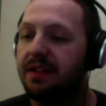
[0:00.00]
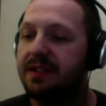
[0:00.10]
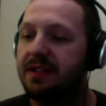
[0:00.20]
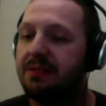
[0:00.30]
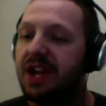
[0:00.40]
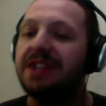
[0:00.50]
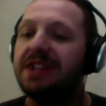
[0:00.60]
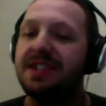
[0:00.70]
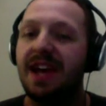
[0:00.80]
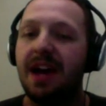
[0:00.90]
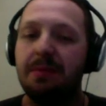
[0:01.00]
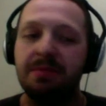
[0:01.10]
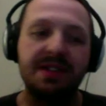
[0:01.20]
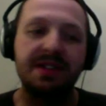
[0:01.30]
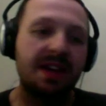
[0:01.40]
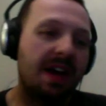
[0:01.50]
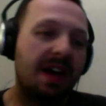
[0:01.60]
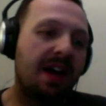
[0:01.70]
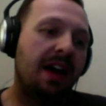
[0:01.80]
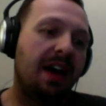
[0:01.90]
some changes happened.
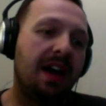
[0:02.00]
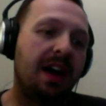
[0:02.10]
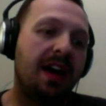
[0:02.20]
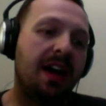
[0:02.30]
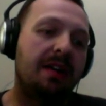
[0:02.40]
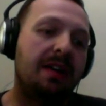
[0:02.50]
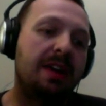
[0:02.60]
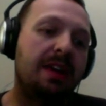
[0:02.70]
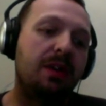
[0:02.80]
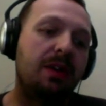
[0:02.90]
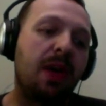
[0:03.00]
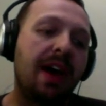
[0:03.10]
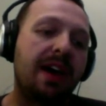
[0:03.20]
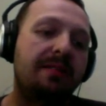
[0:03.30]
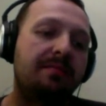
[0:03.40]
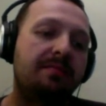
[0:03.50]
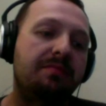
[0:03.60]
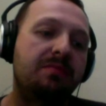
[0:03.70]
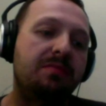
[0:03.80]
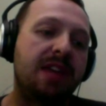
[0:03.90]
You had
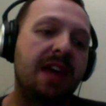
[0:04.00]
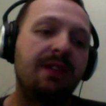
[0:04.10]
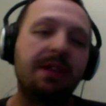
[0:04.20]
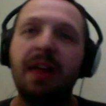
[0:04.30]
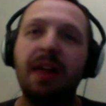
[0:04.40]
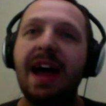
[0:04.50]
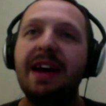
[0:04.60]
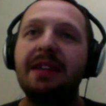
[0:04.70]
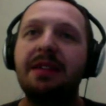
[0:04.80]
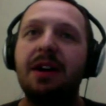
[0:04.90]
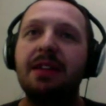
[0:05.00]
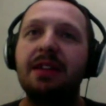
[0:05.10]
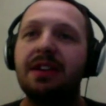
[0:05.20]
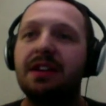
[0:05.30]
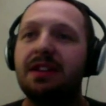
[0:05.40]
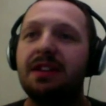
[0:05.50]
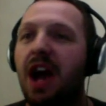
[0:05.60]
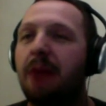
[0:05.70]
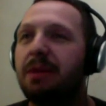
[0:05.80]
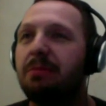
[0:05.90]
David Blatt on the
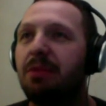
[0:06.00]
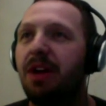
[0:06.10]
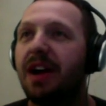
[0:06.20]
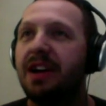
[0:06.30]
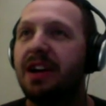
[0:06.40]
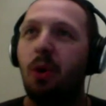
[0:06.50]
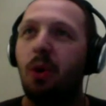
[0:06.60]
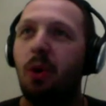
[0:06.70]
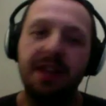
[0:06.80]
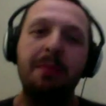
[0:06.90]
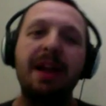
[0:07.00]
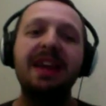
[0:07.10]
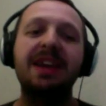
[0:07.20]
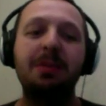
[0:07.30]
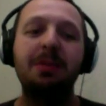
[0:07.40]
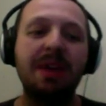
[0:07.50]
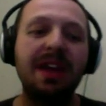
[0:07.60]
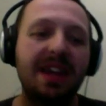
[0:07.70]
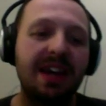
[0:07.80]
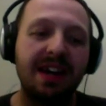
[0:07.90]
chopping block, according to many in the
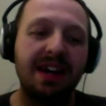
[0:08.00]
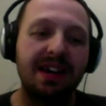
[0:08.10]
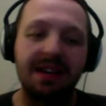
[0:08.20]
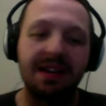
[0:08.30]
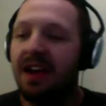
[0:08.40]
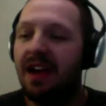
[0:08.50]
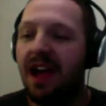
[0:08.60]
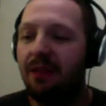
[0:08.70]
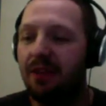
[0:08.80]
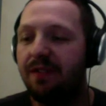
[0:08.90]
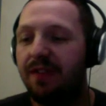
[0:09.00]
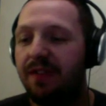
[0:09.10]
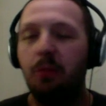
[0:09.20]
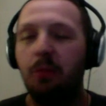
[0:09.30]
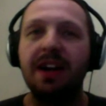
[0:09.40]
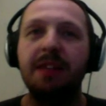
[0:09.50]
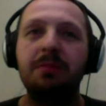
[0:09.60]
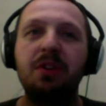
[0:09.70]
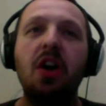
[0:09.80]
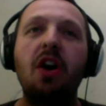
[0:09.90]
media, and every fan wanted
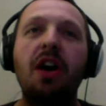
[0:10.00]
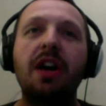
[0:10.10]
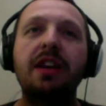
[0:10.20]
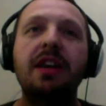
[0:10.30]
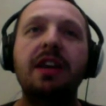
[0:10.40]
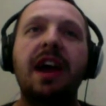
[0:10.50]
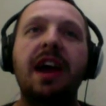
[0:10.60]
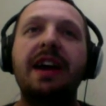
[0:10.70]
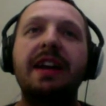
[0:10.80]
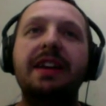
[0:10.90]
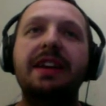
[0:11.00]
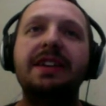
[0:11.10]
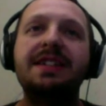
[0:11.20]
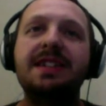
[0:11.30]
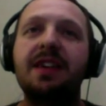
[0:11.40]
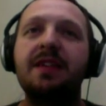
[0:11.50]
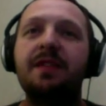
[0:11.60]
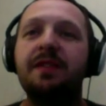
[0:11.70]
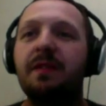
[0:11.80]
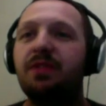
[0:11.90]
him gone. And instead
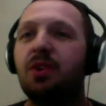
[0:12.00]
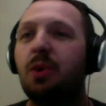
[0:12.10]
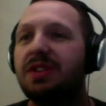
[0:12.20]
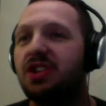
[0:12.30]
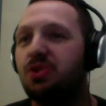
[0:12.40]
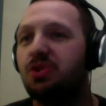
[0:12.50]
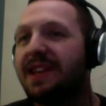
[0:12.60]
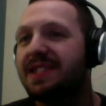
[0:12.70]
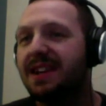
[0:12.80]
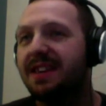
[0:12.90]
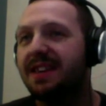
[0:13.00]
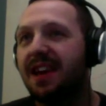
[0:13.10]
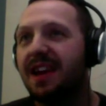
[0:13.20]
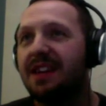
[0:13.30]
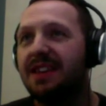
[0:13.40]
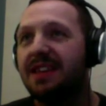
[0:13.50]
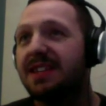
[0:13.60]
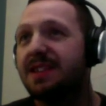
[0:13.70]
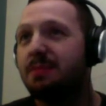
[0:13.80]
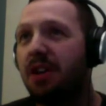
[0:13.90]
of doing the drastic thing, they
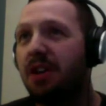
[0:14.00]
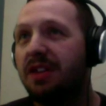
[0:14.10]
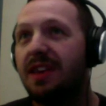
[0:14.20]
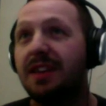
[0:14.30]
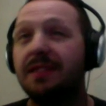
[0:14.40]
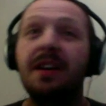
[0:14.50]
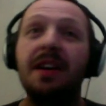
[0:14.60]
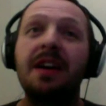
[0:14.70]
did the smart thing.